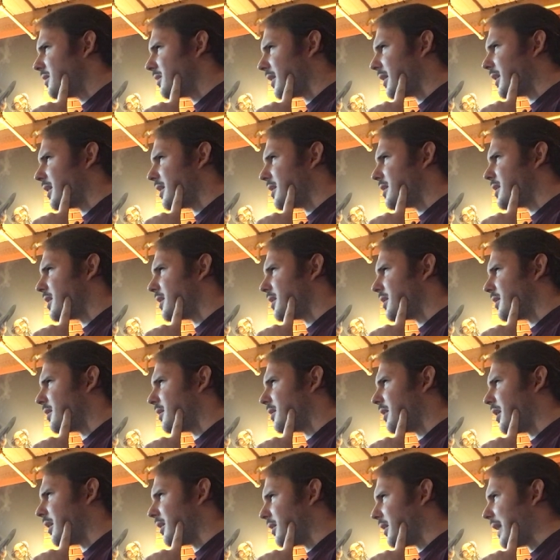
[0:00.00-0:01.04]
Like, is it a,
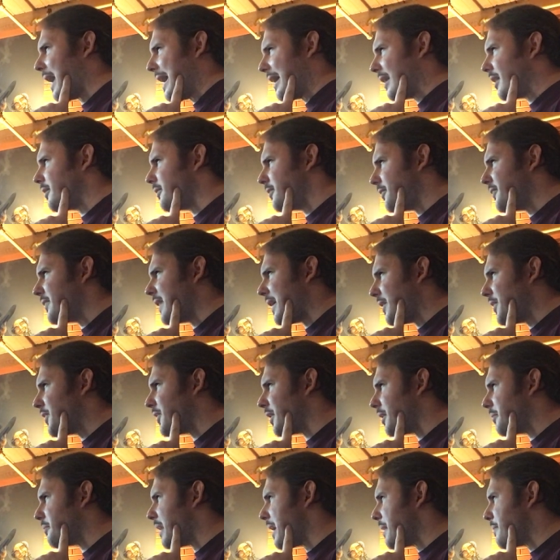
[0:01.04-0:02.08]
a lack of faith
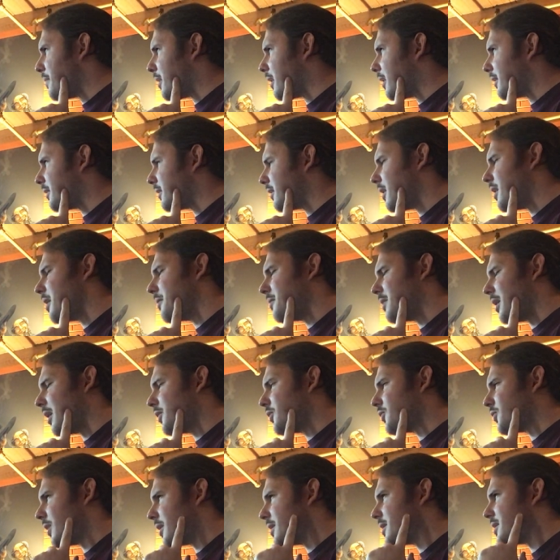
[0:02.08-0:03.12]
on my part that I'm
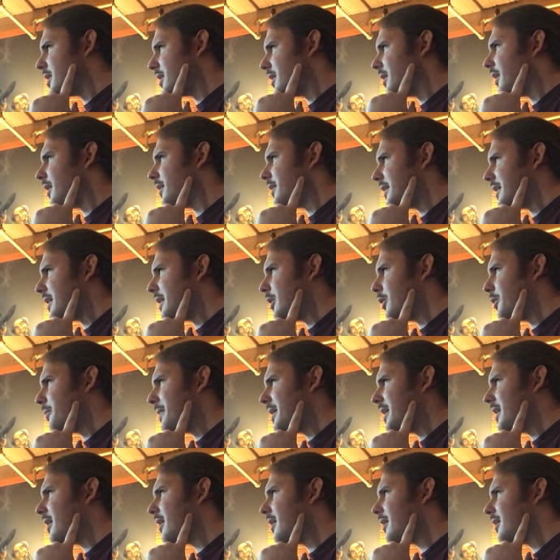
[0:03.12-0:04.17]
not trusting God to heal
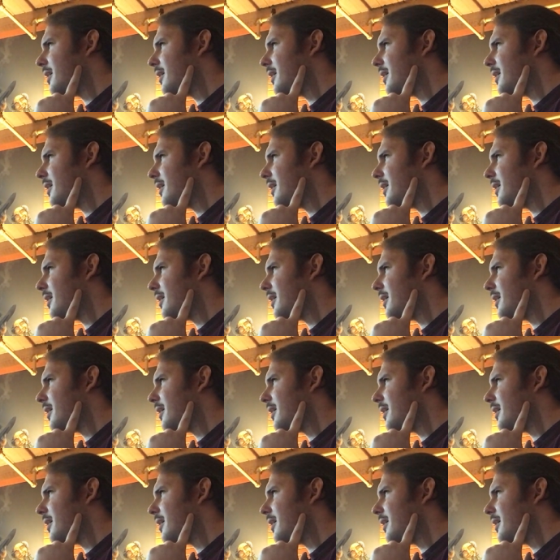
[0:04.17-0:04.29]
me?